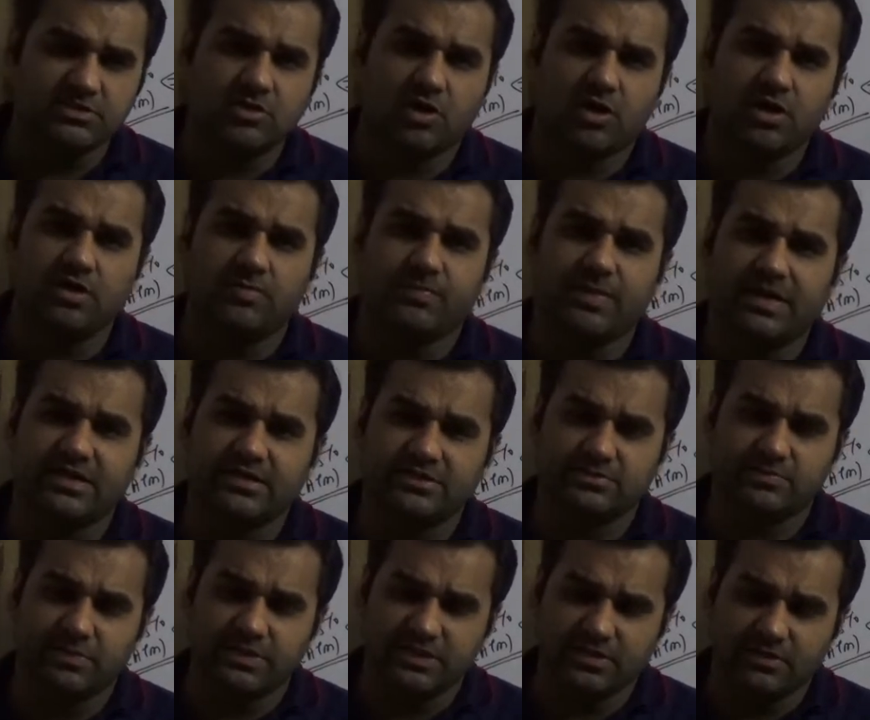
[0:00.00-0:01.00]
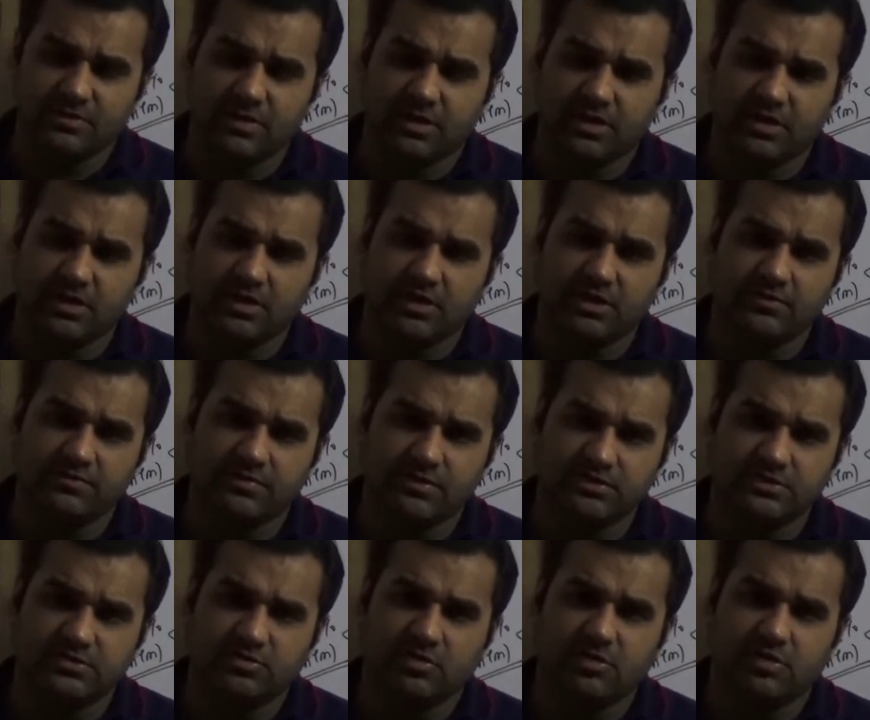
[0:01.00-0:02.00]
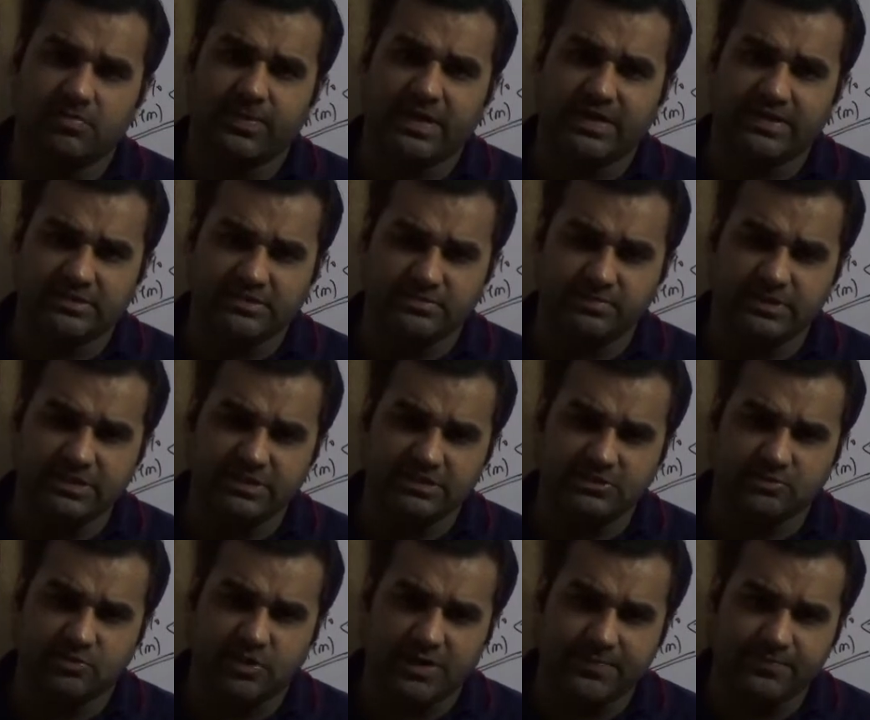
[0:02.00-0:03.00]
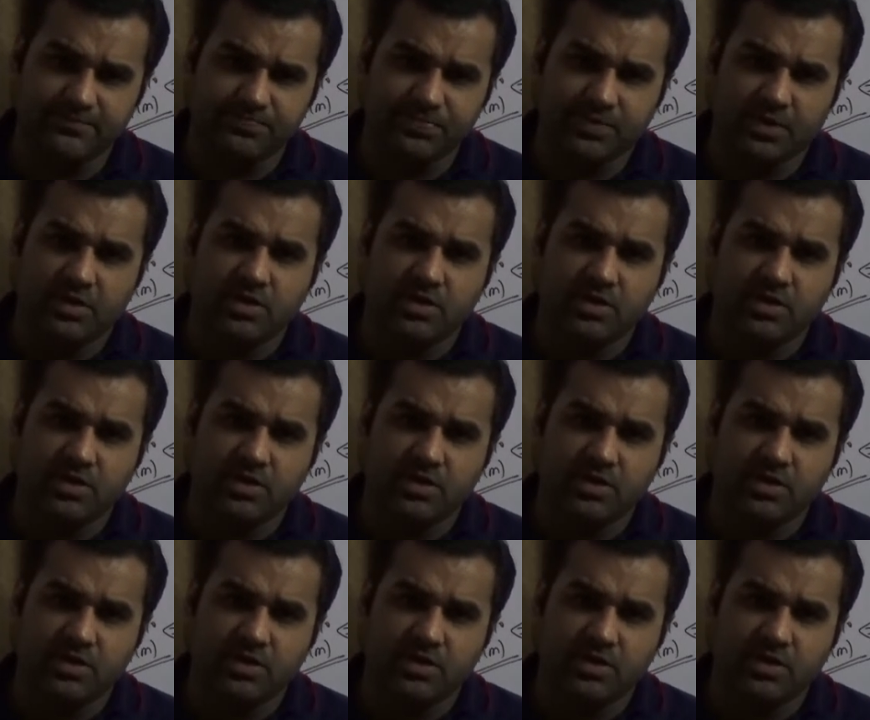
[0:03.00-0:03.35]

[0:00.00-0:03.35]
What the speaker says: dollar participating swap.